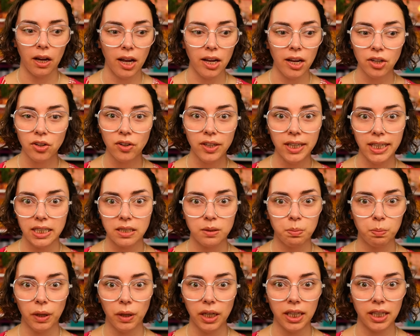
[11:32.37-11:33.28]
I agree,
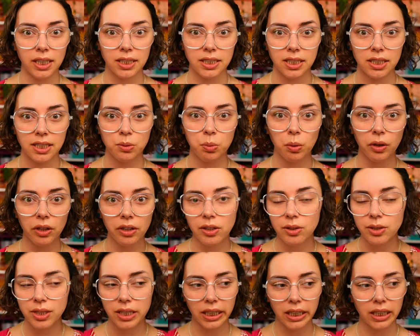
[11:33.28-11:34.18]
it's brilliant. It's one
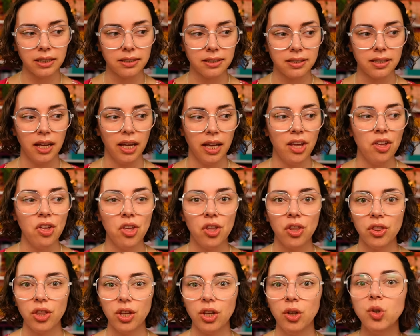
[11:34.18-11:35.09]
of those things
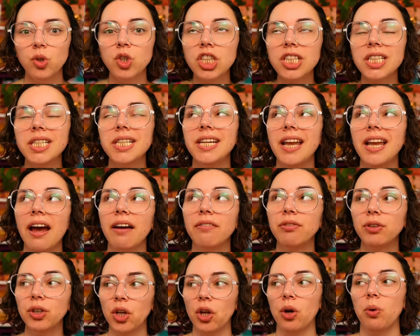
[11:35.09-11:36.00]
that you just
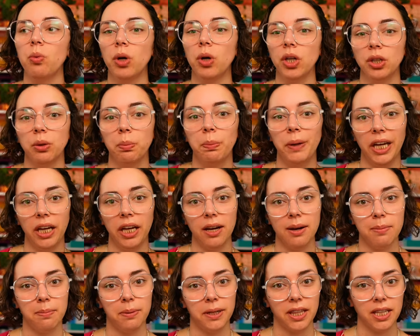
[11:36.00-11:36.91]
never know what you'll pick
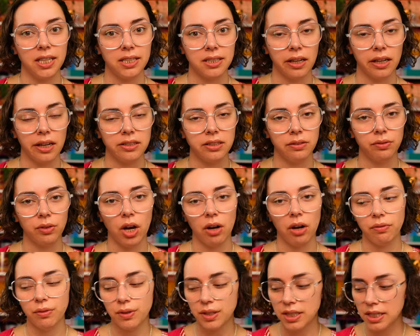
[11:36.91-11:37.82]
up at these kinds of
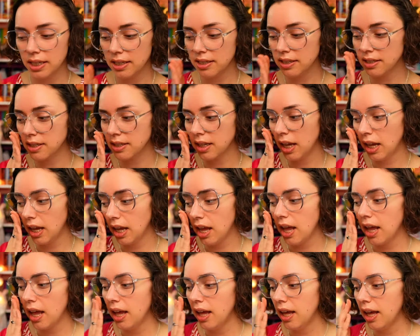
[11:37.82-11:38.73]
conferences.
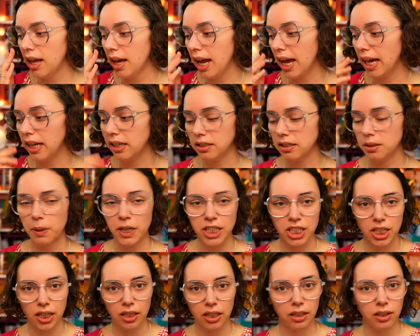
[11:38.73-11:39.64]
And
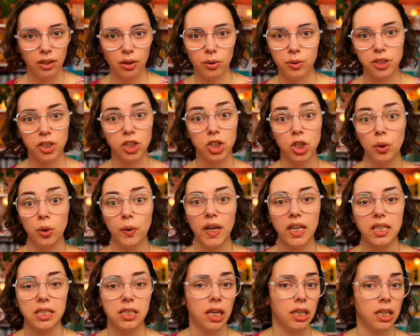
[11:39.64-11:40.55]
especially, you know, it's a
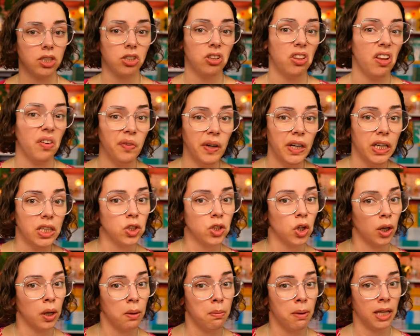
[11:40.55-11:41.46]
showcase session. They're really
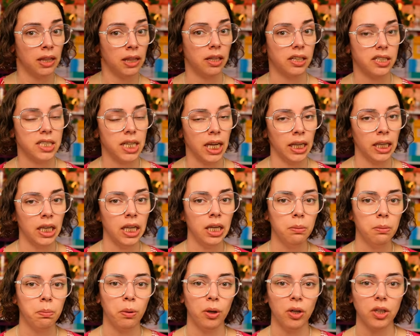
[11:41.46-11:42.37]
talking about their
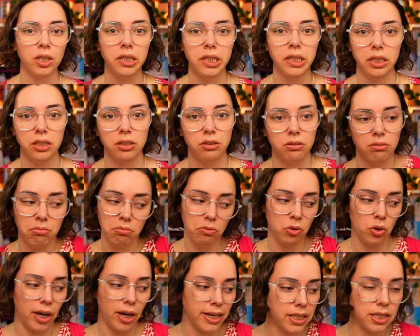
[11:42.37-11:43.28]
technique books and
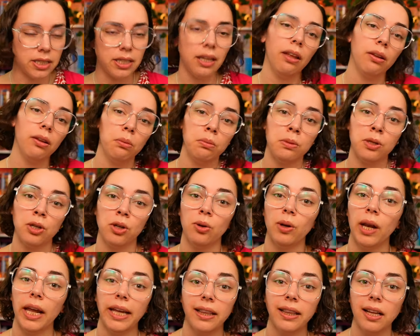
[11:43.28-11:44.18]
trying to sell them to
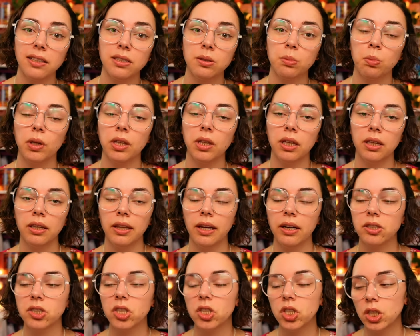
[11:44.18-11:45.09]
you. Like, that's what they're
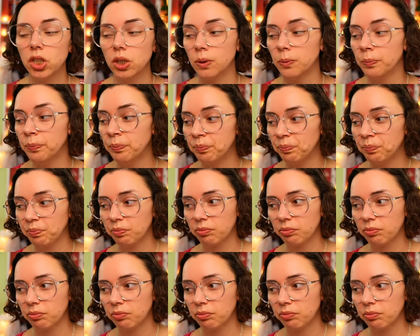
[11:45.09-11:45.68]
there to do.